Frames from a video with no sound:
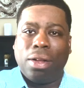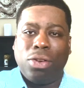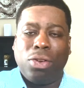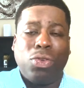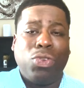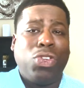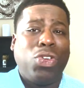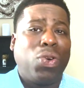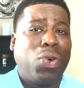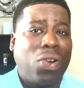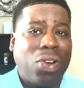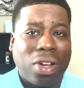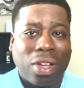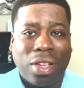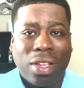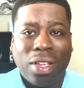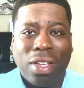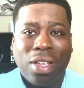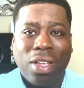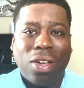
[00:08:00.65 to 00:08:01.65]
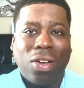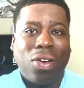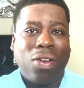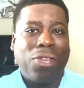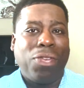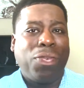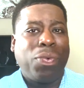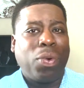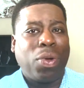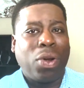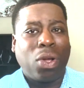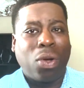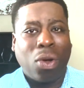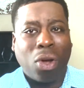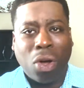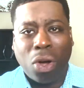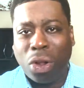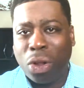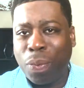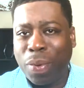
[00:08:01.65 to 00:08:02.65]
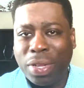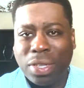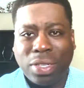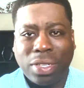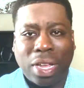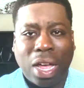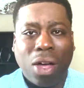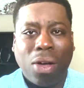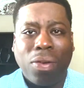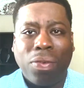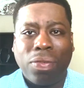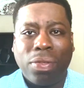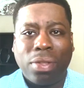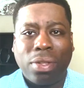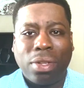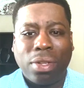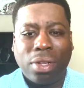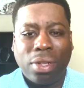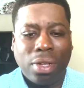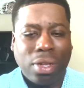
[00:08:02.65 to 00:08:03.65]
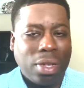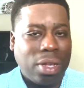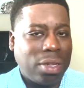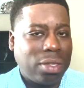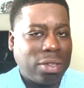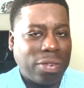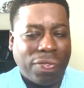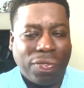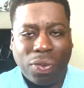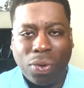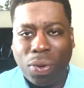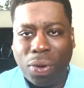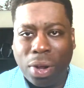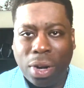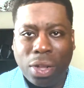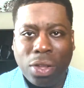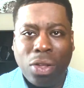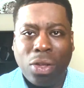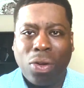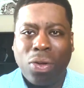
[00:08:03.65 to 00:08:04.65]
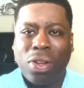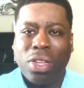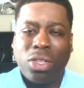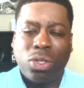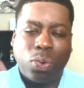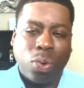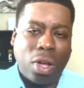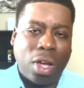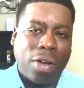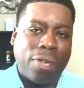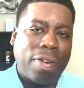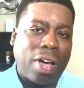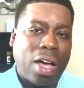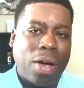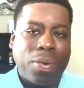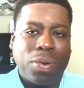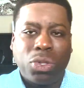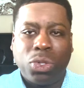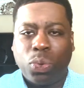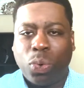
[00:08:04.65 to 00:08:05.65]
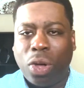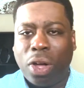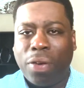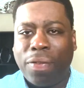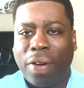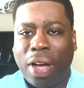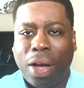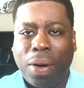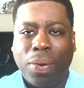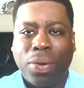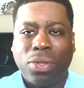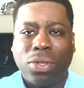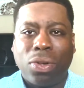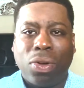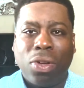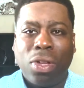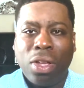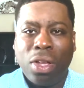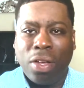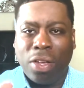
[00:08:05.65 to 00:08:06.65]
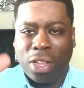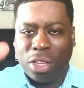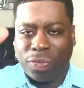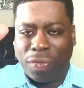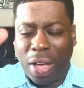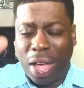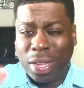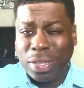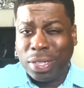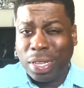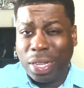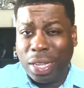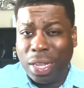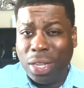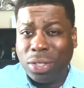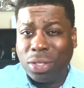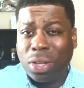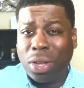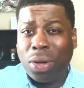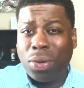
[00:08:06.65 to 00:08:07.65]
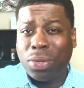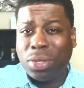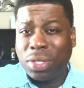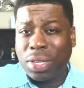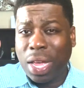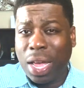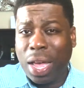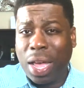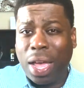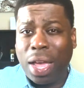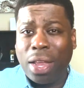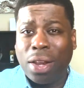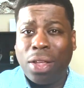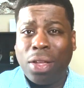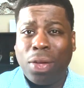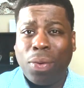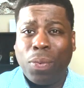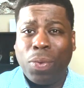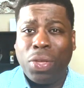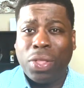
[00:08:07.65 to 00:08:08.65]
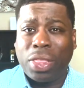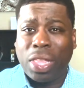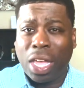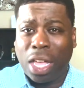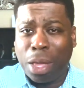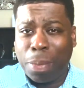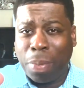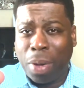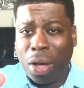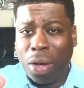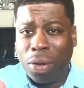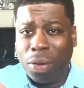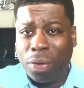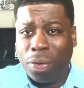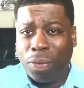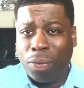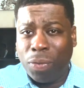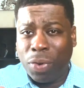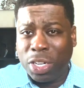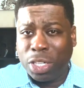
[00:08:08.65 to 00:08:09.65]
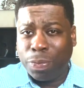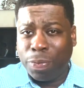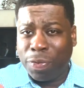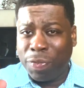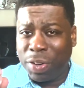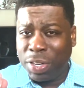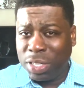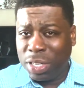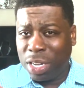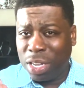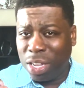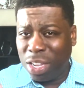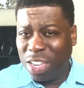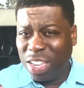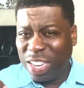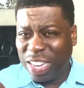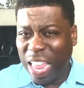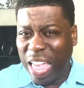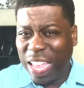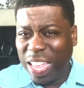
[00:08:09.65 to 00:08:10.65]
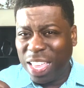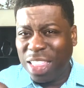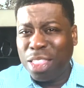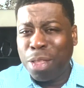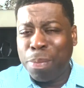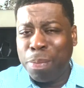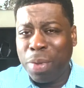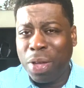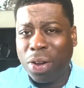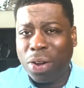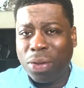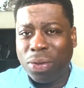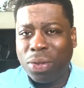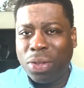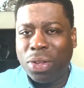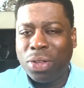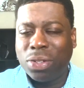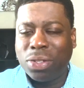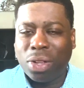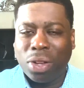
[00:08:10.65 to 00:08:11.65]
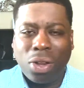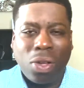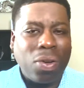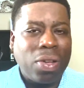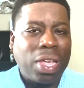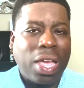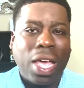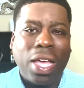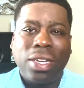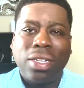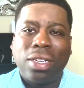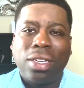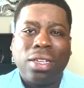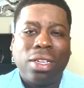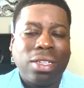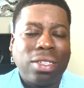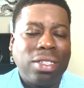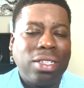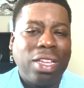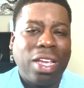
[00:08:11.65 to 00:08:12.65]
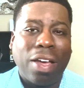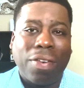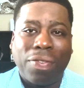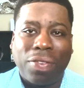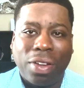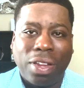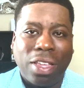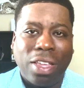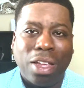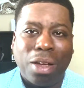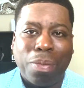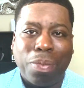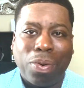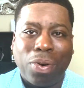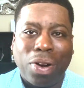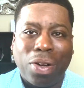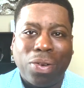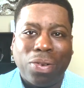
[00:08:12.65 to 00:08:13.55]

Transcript: New York, or if you want to go all the way south to Florida, you're only 12 hours. So as far as the East Coast side, when you think about Richmond, Virginia, you're like in the middle. So location is definitely a pro.